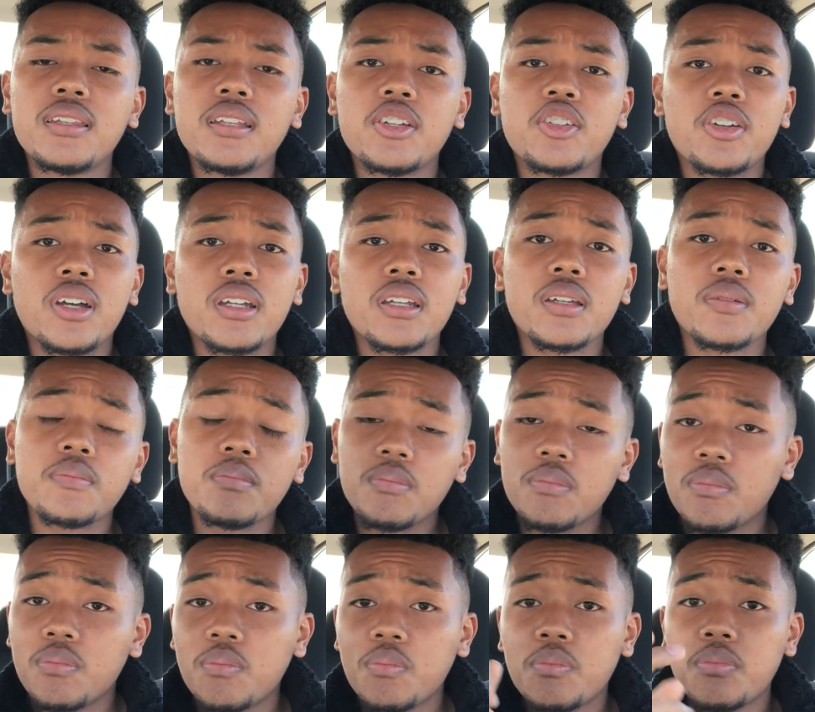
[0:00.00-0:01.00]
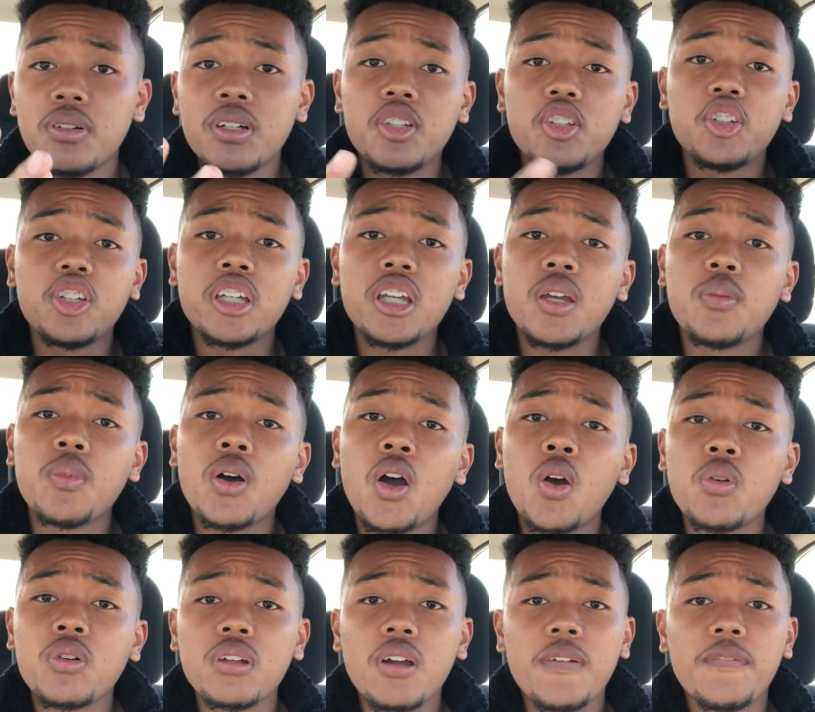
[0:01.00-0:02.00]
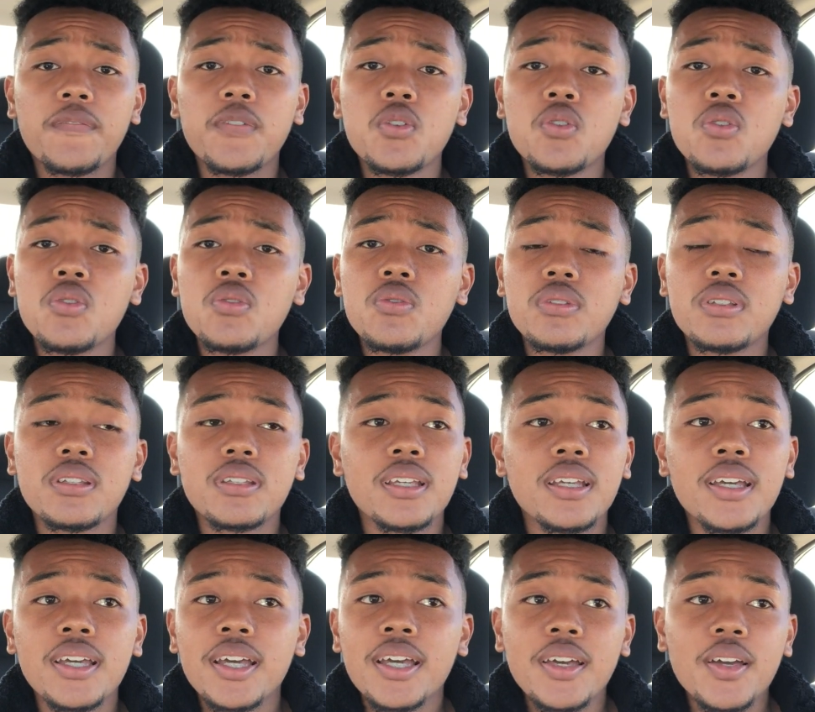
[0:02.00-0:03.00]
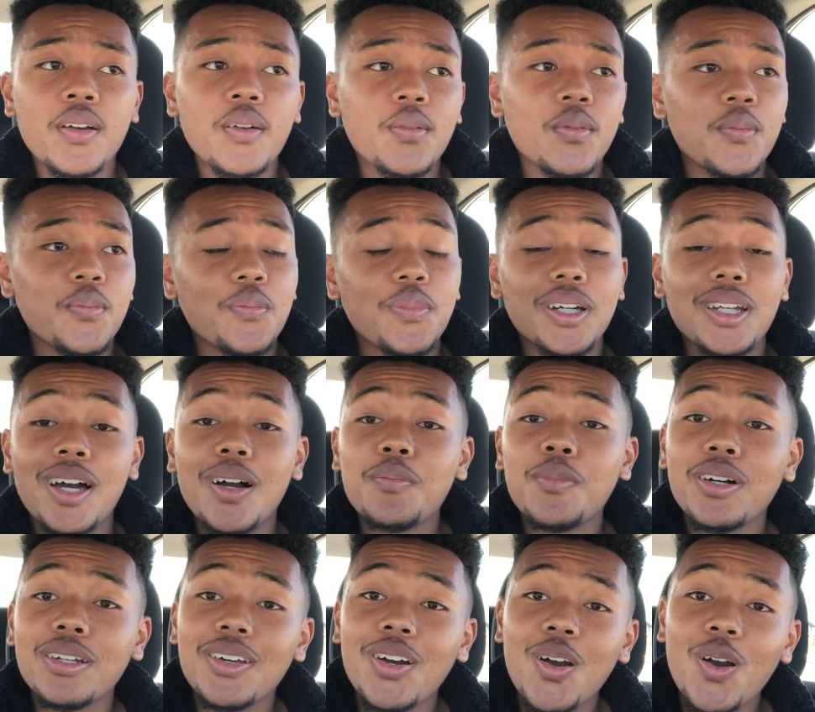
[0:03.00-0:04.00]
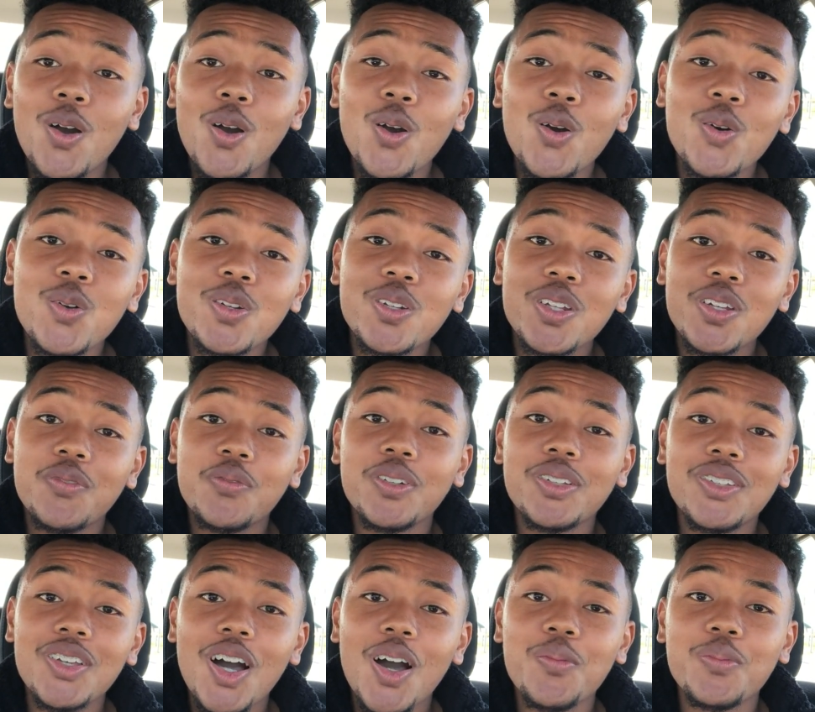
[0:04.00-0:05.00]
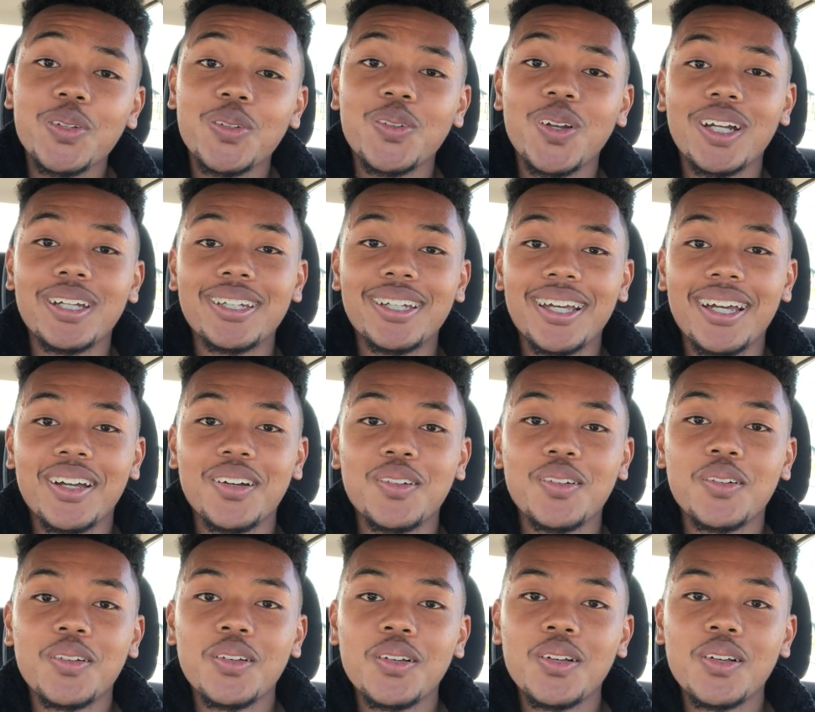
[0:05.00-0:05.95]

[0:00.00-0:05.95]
They're trying to put GMO in our foods. But I'm on a whole different topic right now.